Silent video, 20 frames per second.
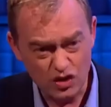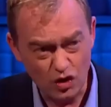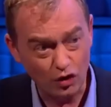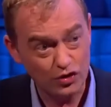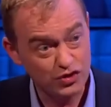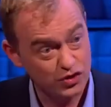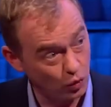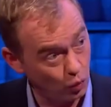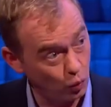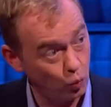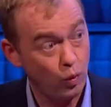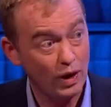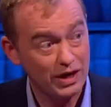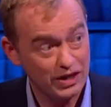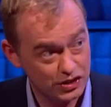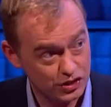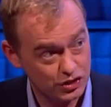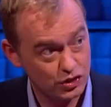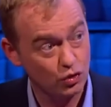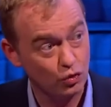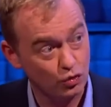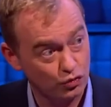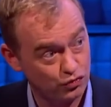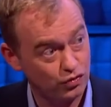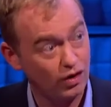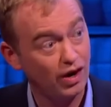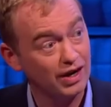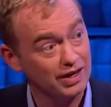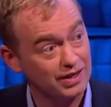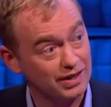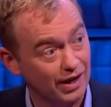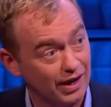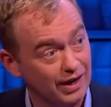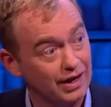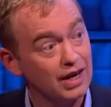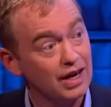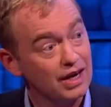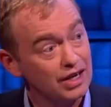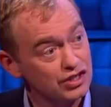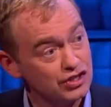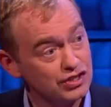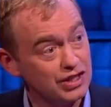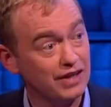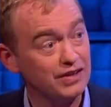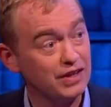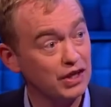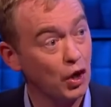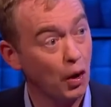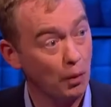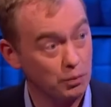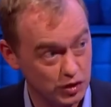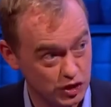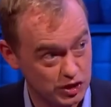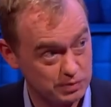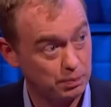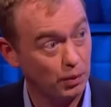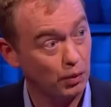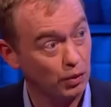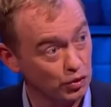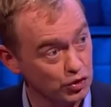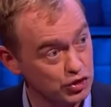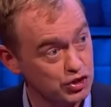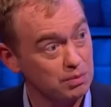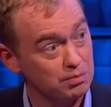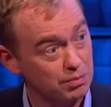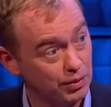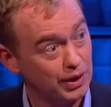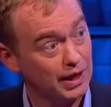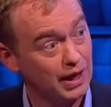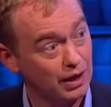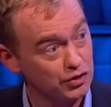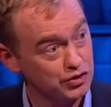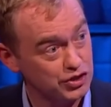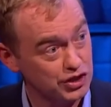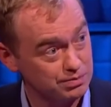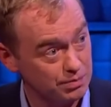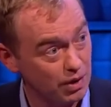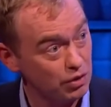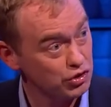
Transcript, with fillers: not to waste your Friday standing up to spoil somebody else's